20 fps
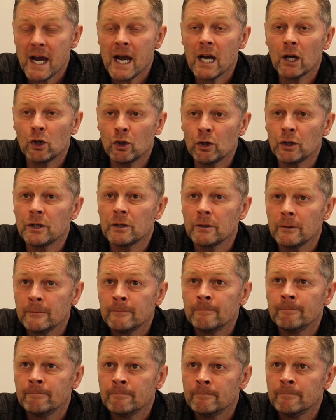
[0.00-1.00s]
Yeah, good.
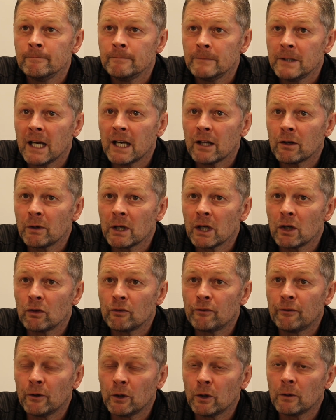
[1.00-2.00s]
Yeah, they're in
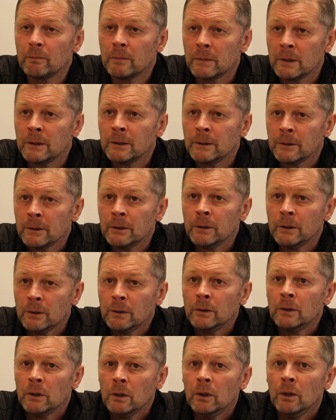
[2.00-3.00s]
good form.
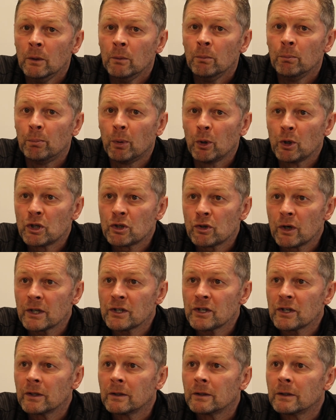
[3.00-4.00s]

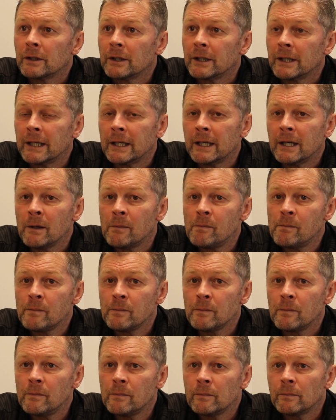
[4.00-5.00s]
Boisterous. But
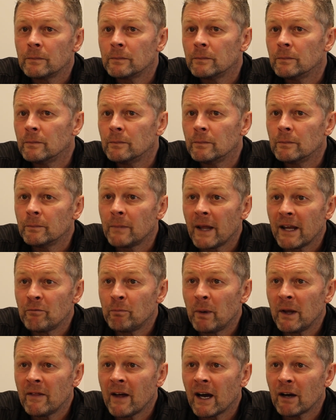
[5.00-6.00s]

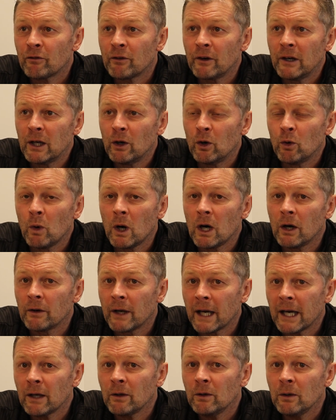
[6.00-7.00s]
they've been that for a little while
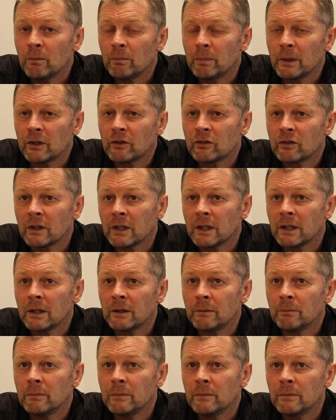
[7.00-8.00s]
now. But
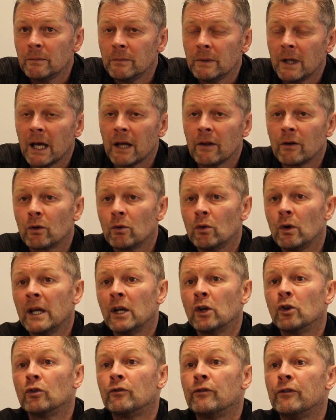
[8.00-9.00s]
yeah, they're all
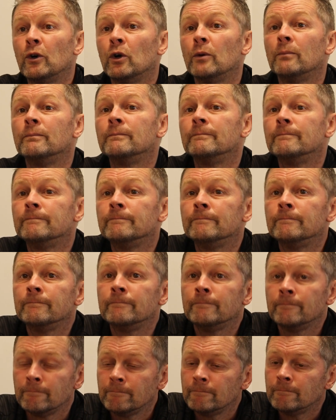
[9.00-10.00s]
in good form.
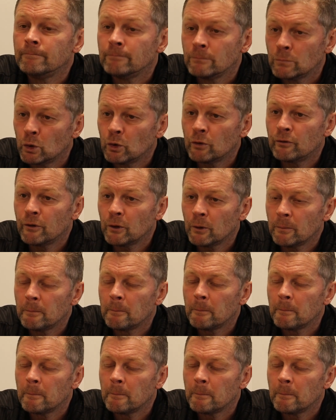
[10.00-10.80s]
Good form.